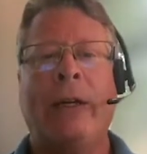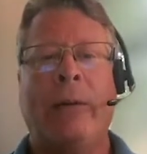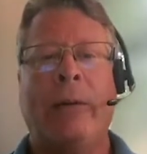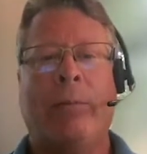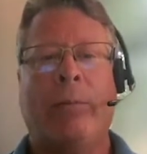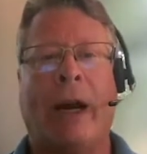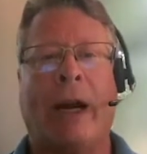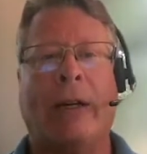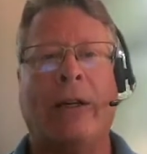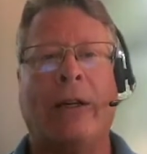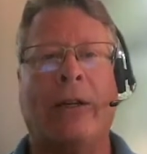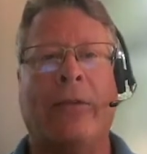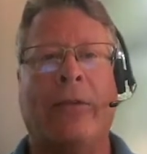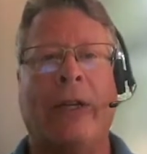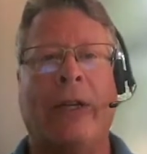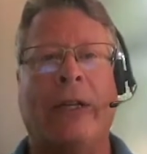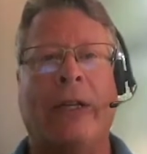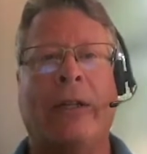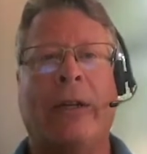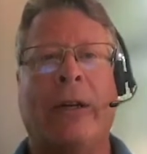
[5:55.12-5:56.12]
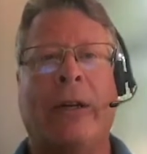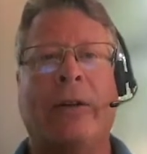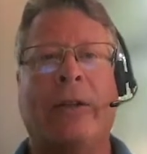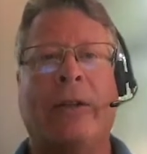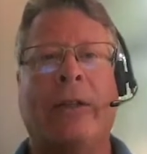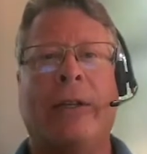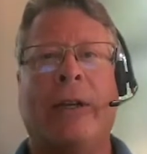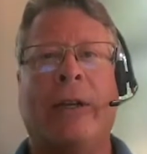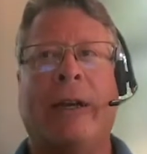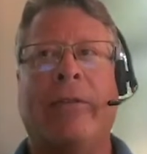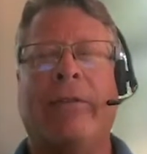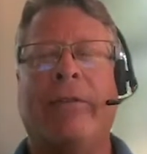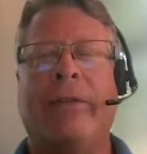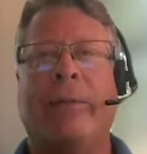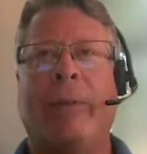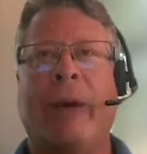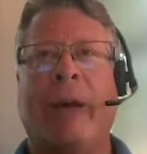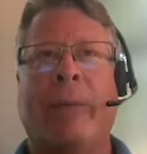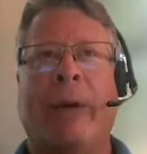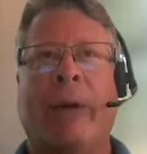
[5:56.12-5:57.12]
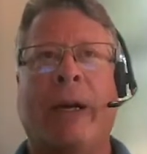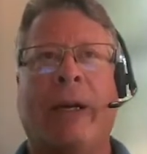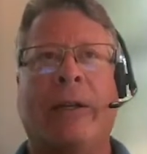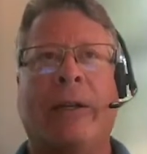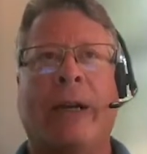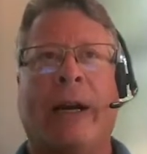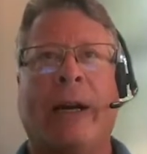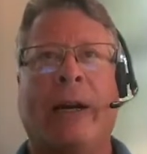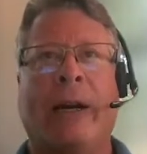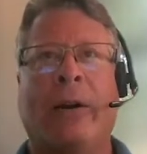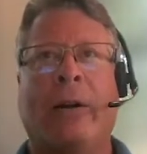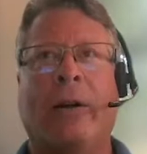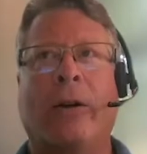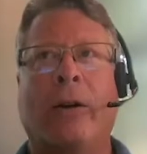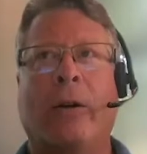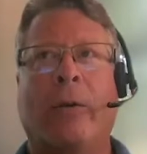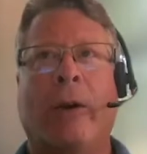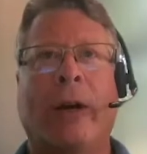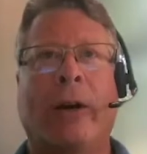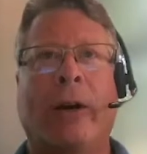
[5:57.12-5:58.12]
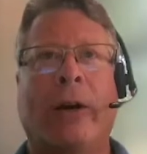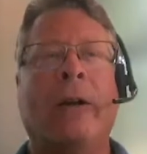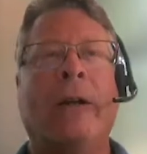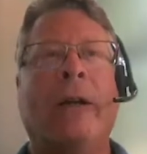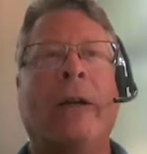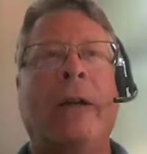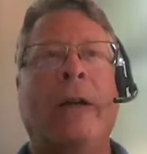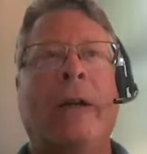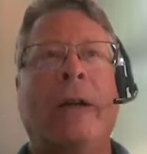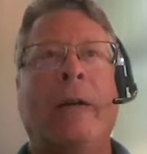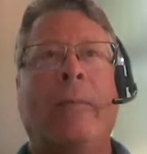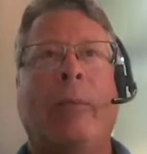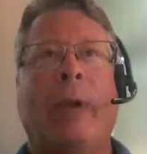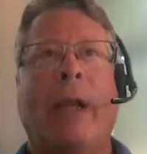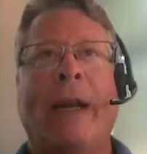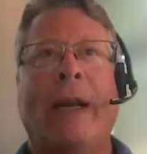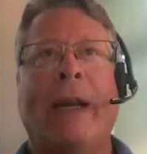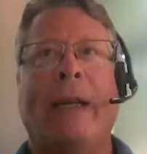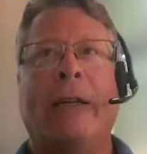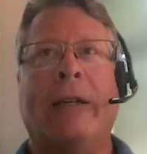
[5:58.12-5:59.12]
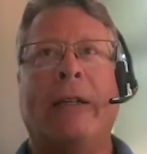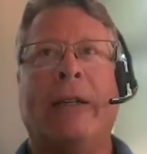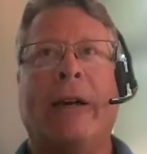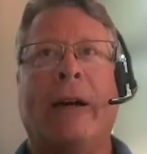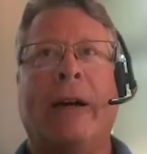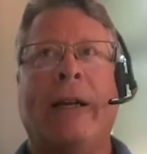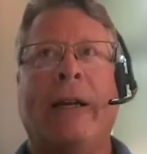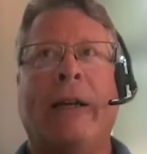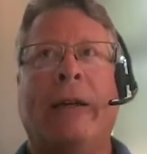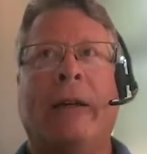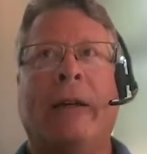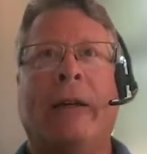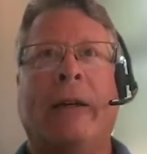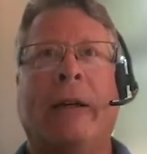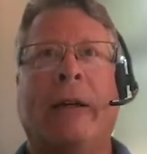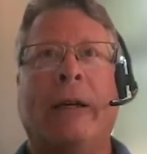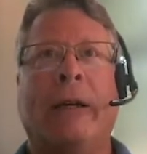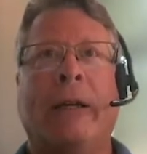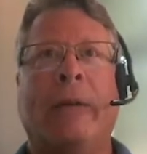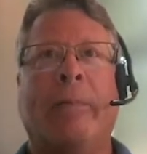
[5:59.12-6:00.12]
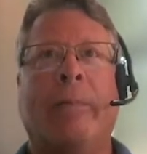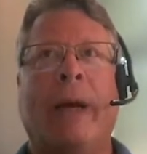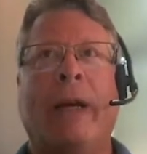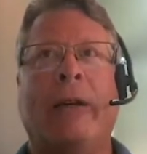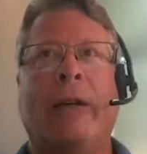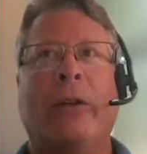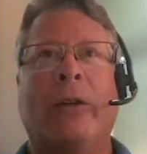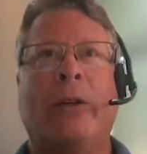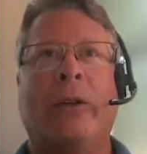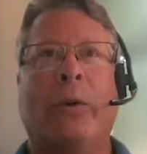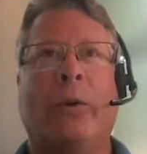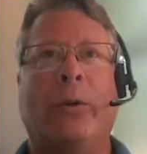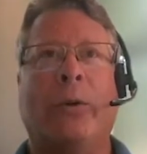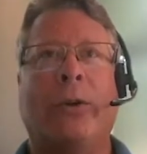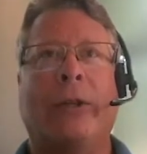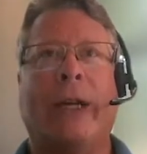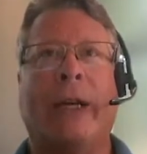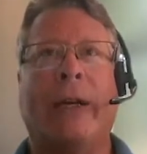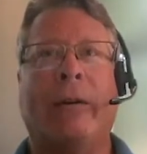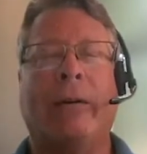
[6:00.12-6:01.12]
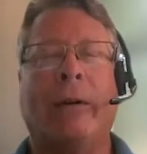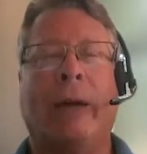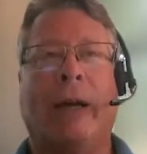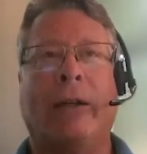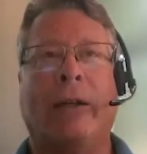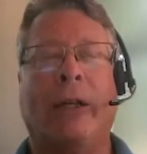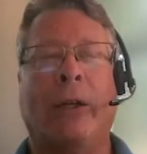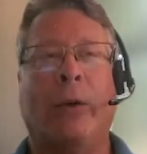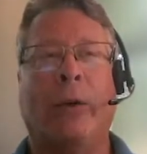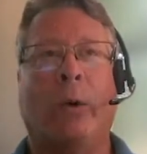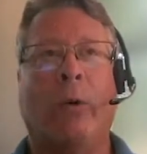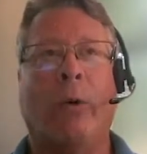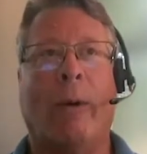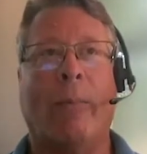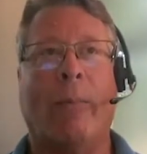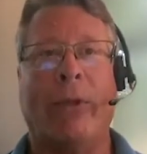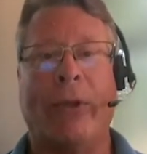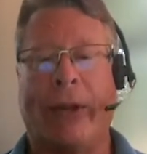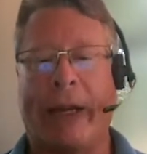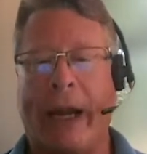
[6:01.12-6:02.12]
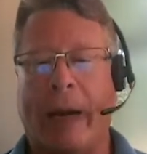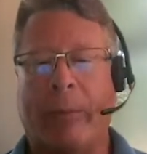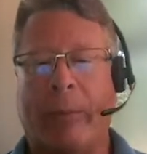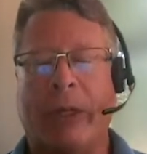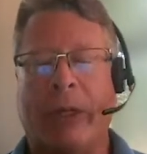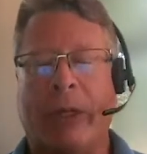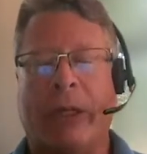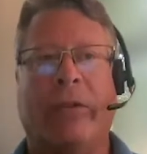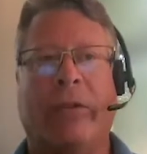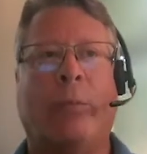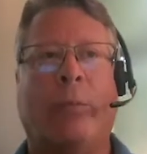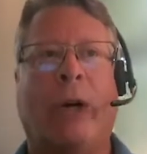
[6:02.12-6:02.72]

practice on the East Coast. And I've spent my entire career planning, designing independent schools. I actually grew up in the campus of a